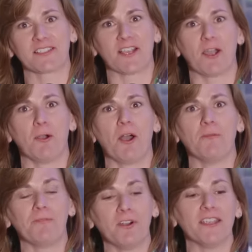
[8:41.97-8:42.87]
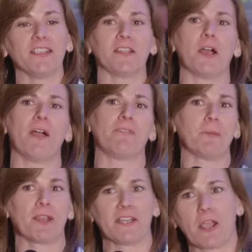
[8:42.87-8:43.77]
So hopefully, you know,
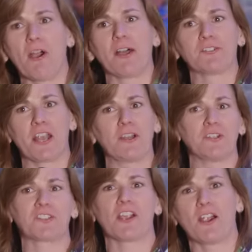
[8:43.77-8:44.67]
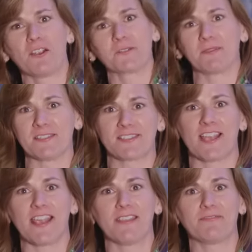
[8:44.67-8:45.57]
everybody go out, drown your sorrows, be
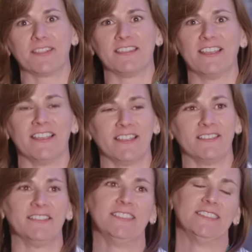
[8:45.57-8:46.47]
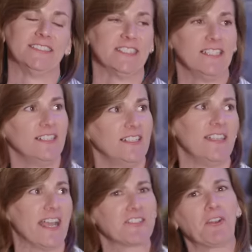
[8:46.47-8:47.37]
safe, and then
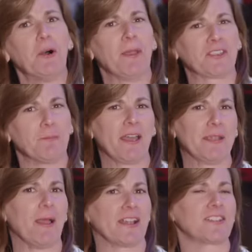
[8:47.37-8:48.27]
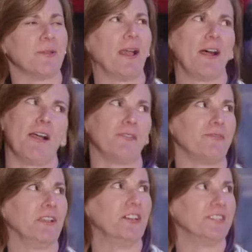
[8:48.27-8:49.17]
Nashville will make the money back somehow, I have
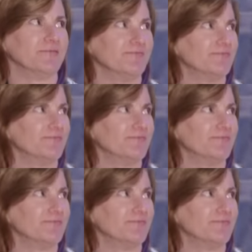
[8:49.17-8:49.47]
a feeling.